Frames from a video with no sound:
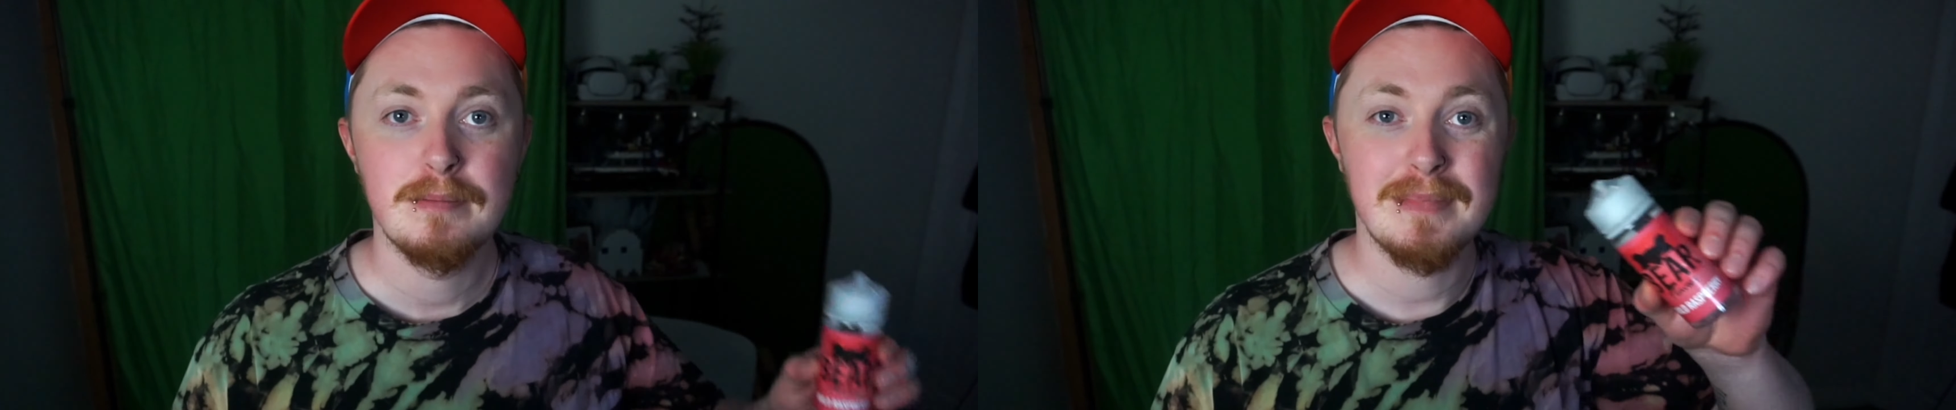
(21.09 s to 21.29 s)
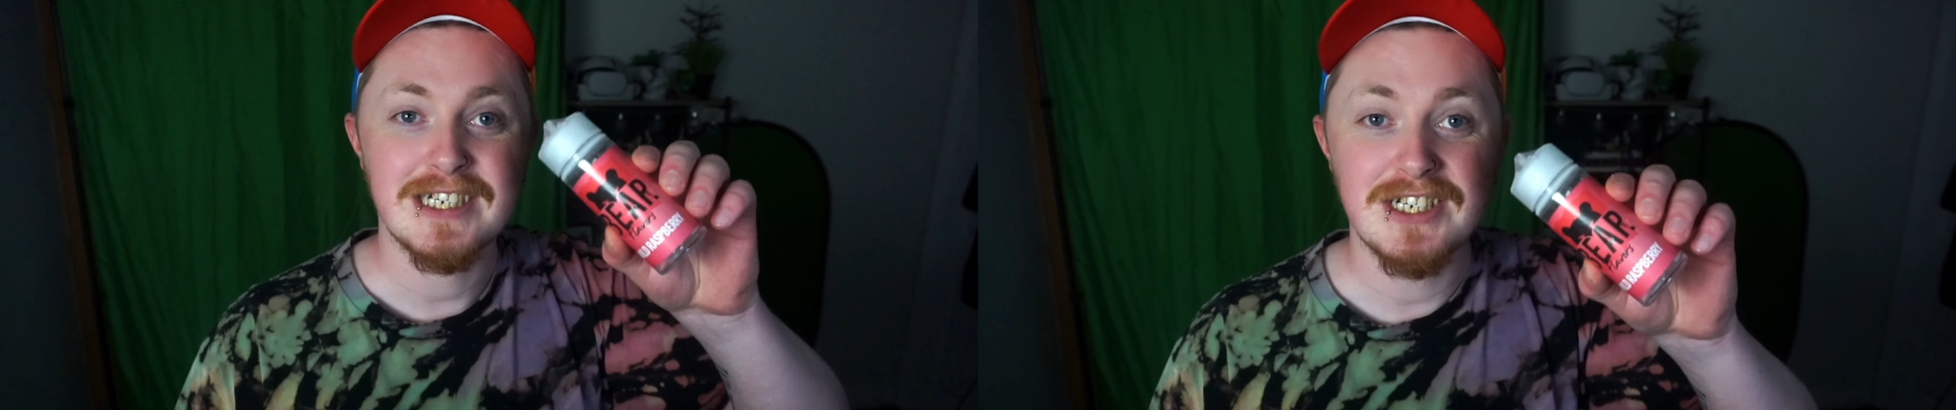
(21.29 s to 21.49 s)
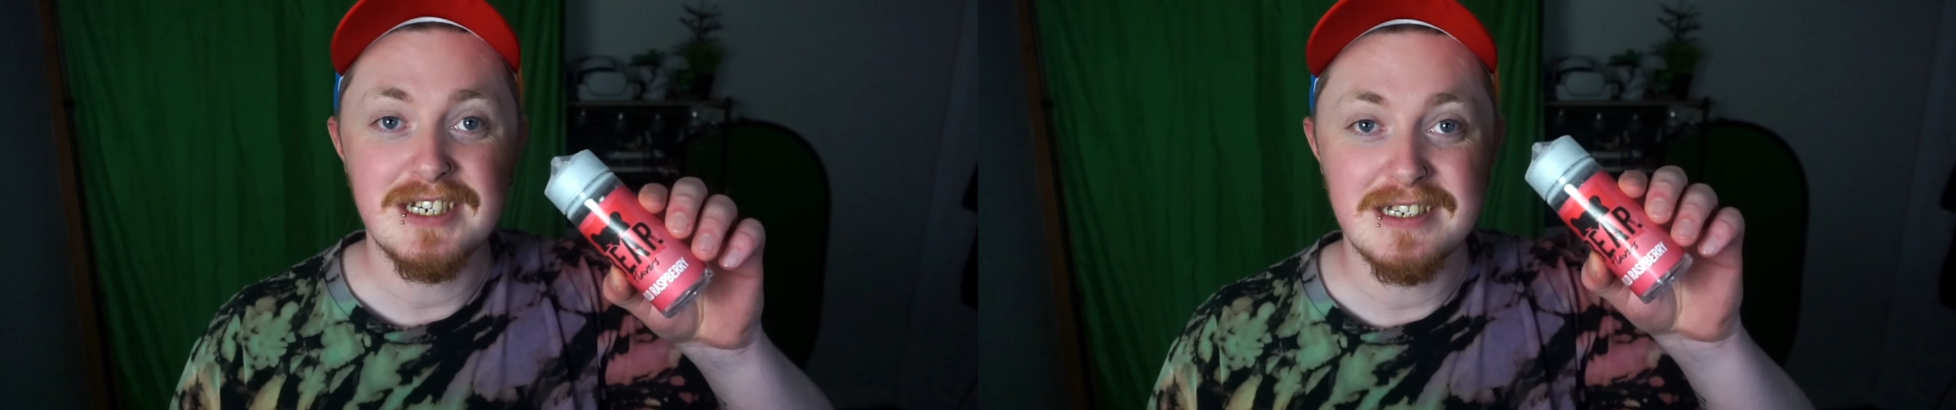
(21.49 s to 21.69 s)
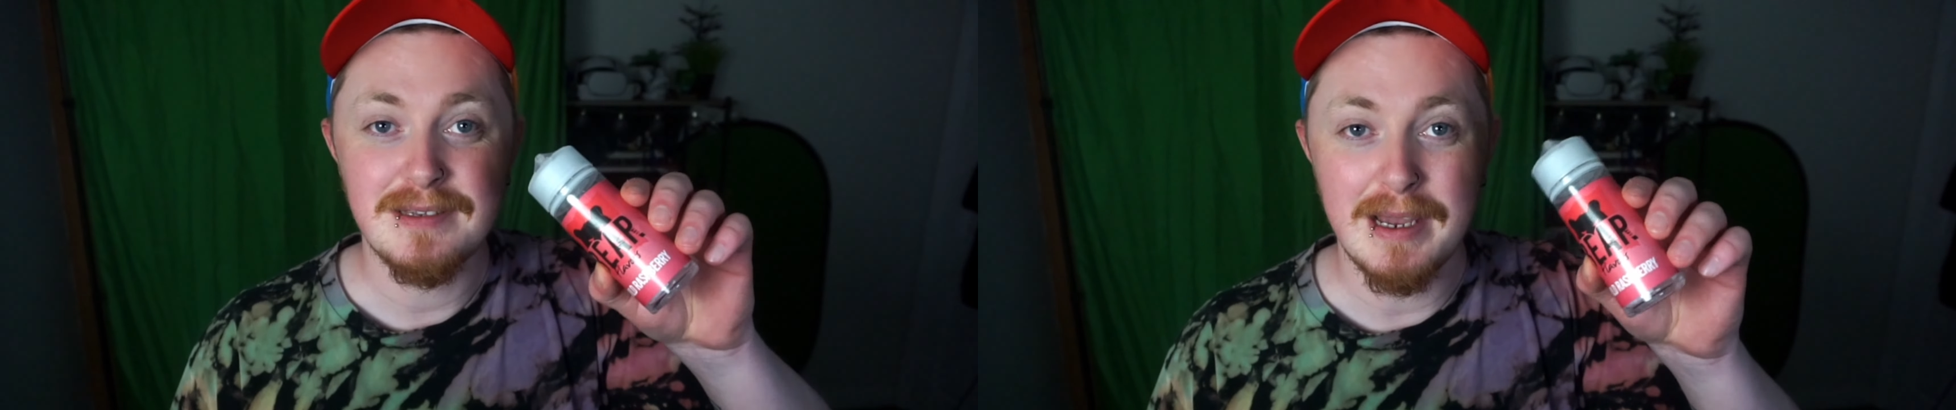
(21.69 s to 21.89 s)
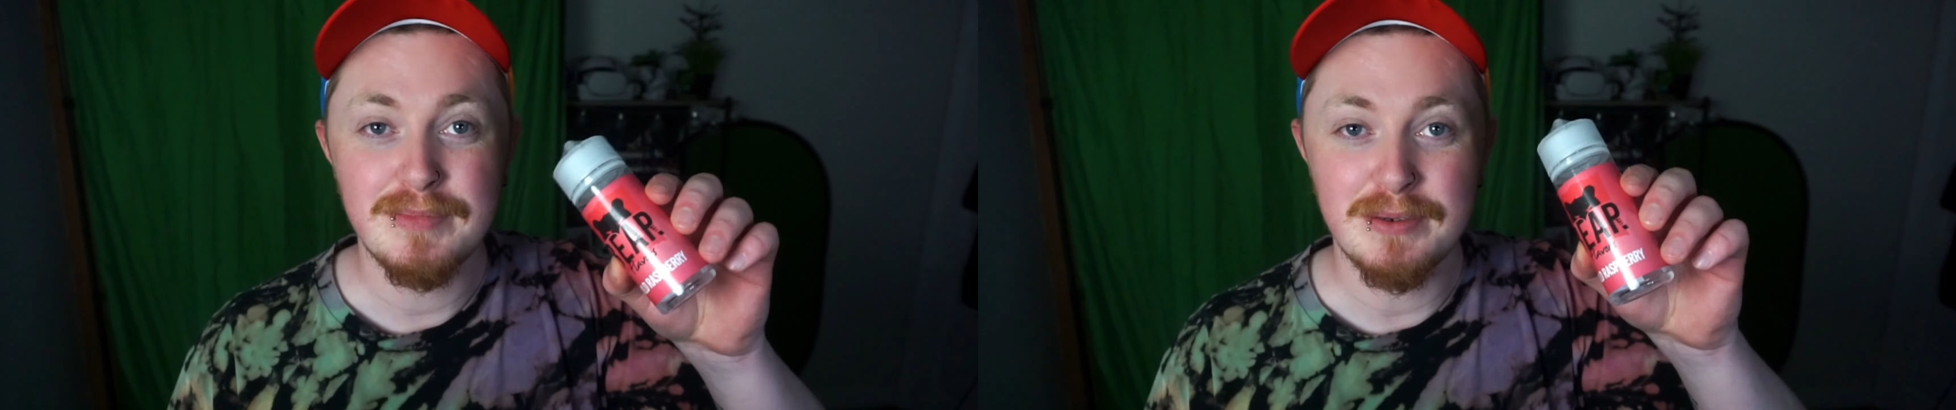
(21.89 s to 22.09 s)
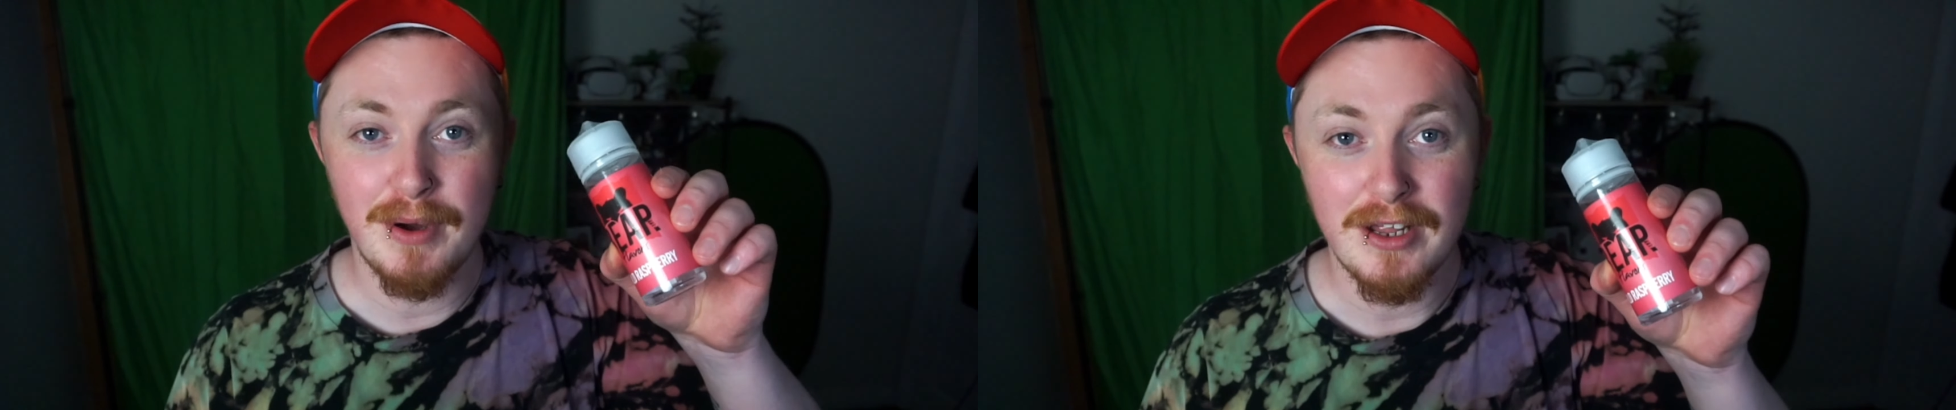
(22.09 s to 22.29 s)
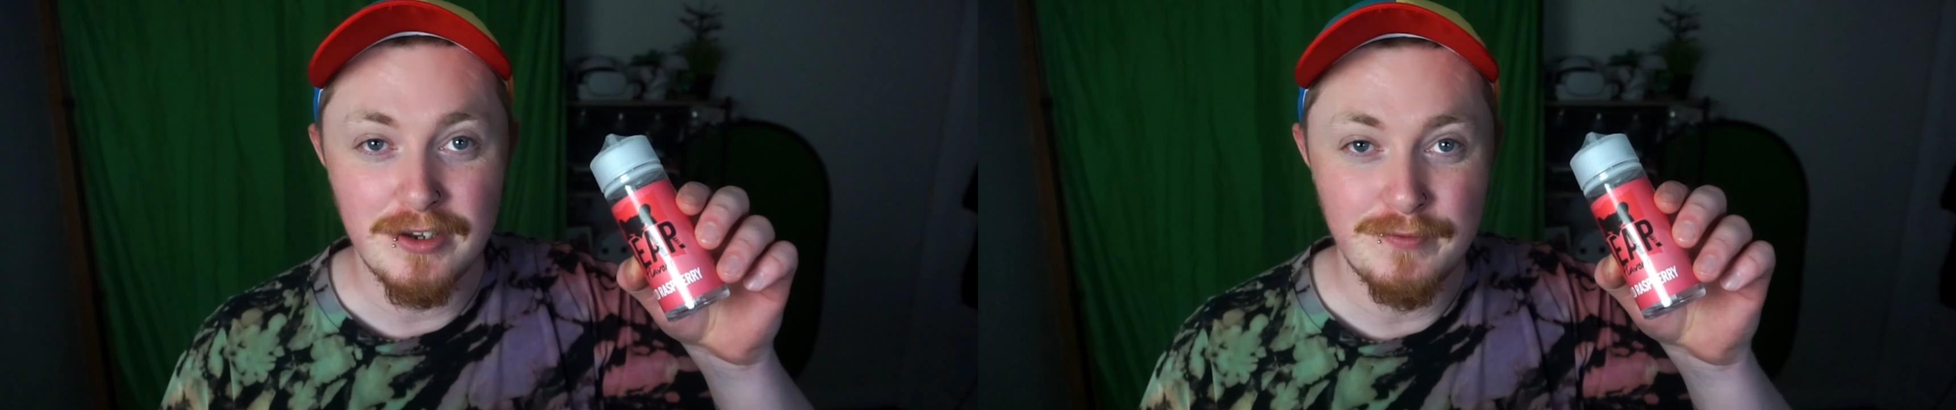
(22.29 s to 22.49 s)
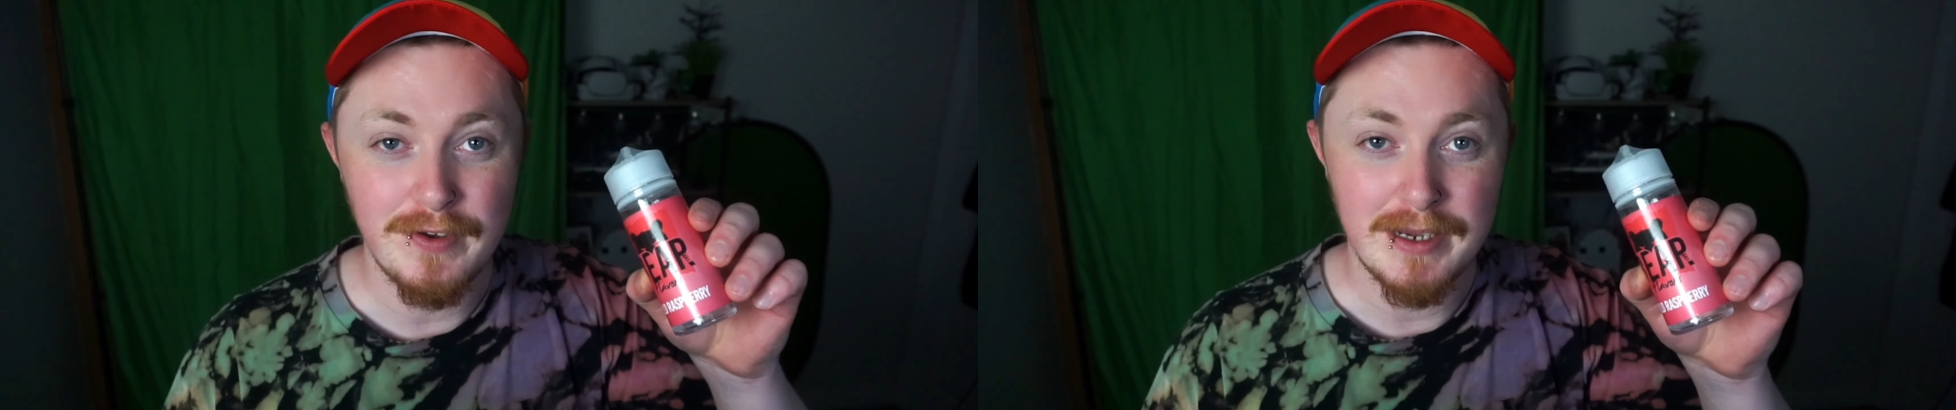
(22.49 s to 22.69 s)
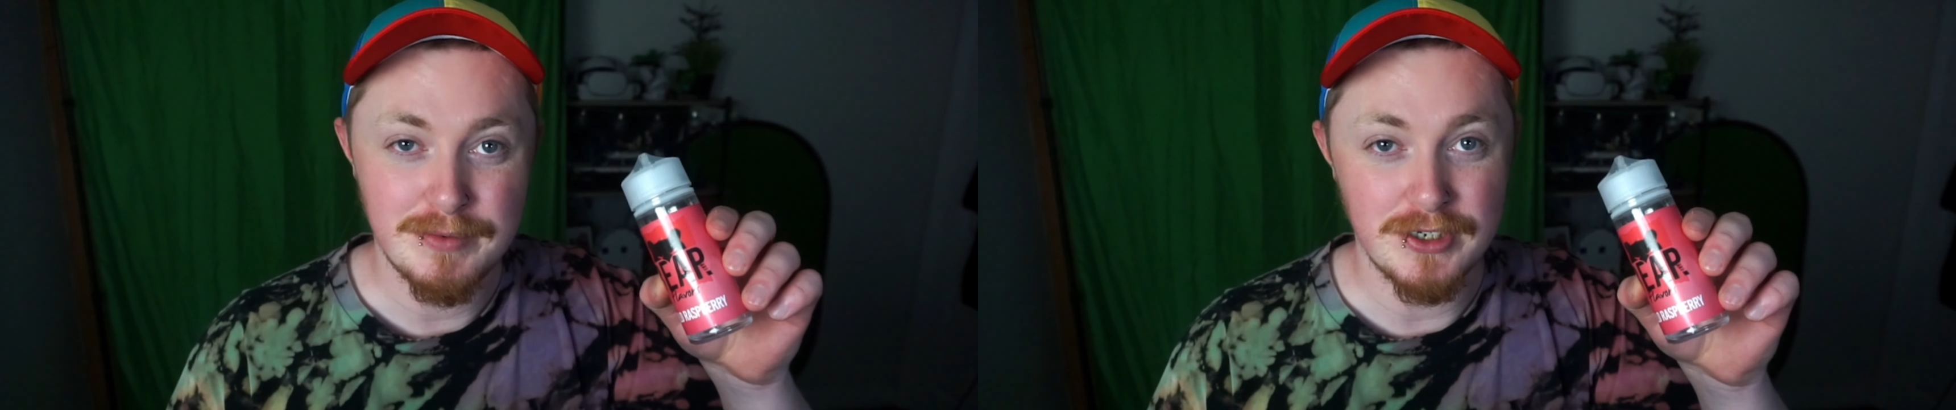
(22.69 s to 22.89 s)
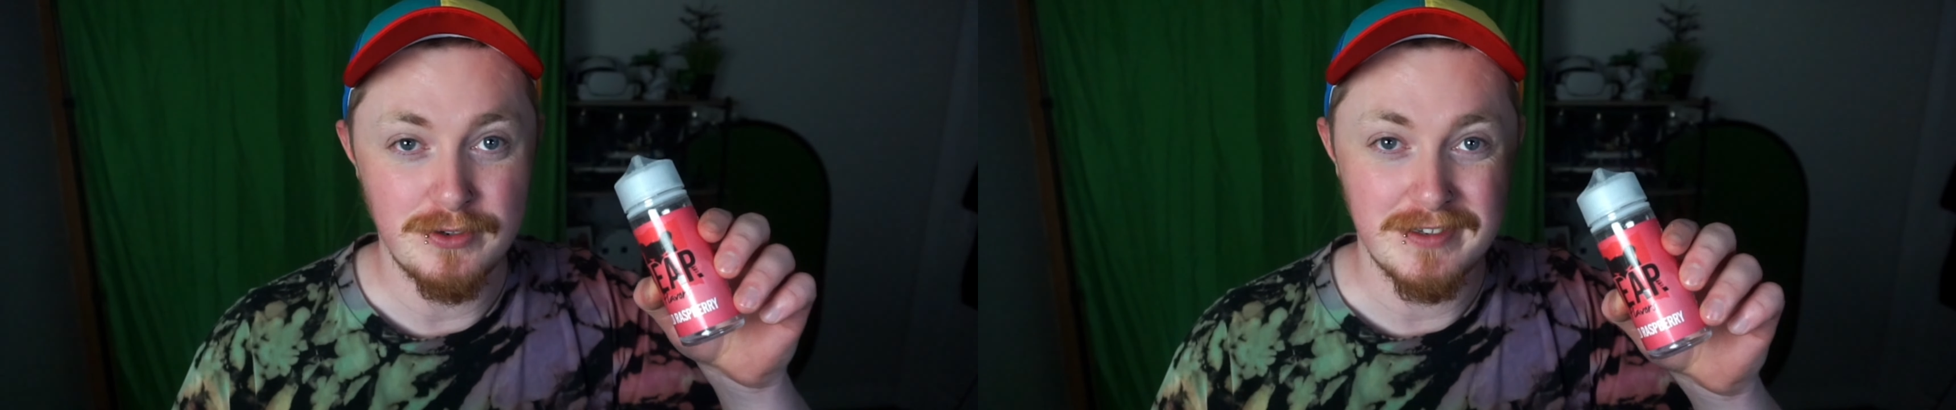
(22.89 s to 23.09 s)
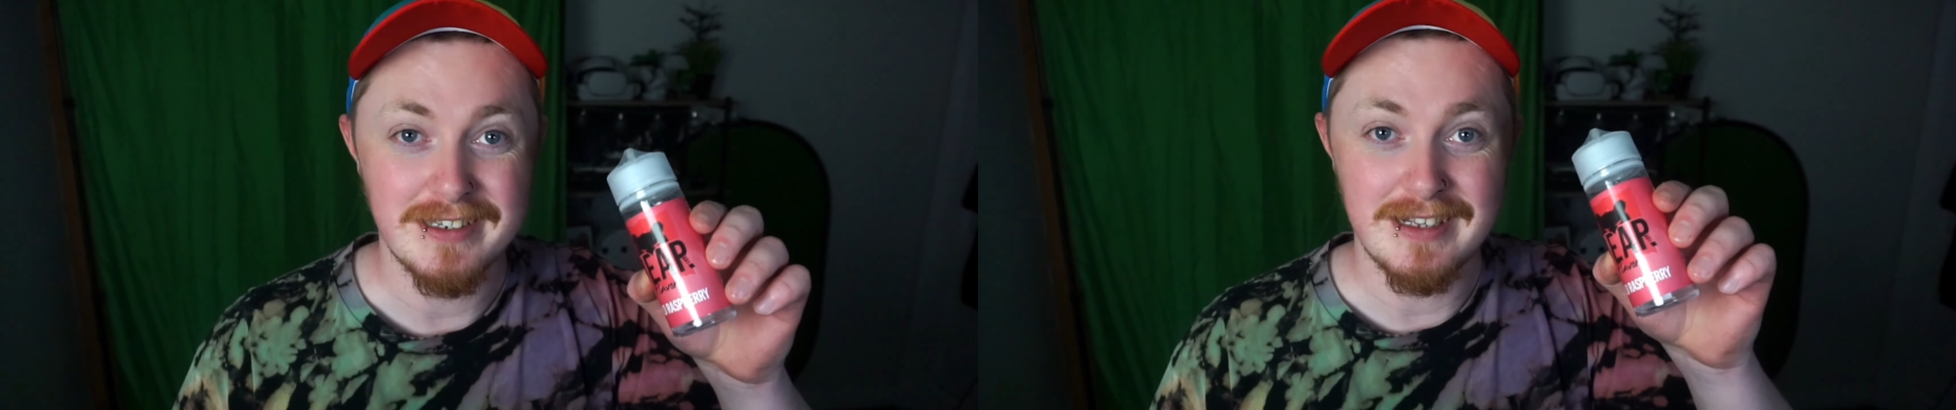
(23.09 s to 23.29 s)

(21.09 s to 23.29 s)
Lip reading: Imagine this empty bottle of vape juice is